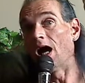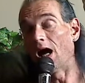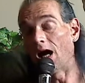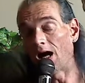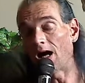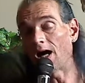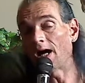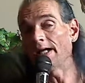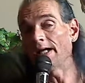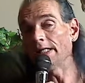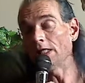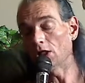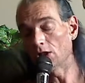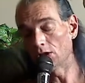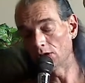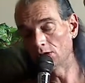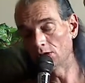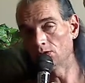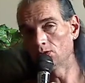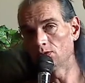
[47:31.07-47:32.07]
I
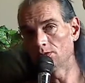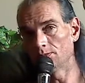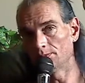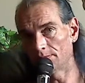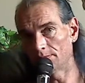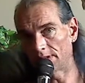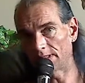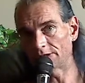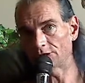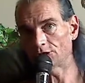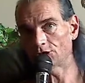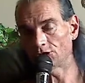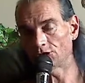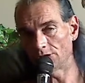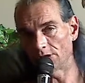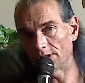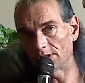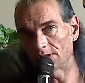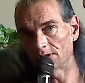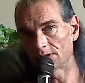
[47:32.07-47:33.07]
own my
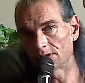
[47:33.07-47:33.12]
shit.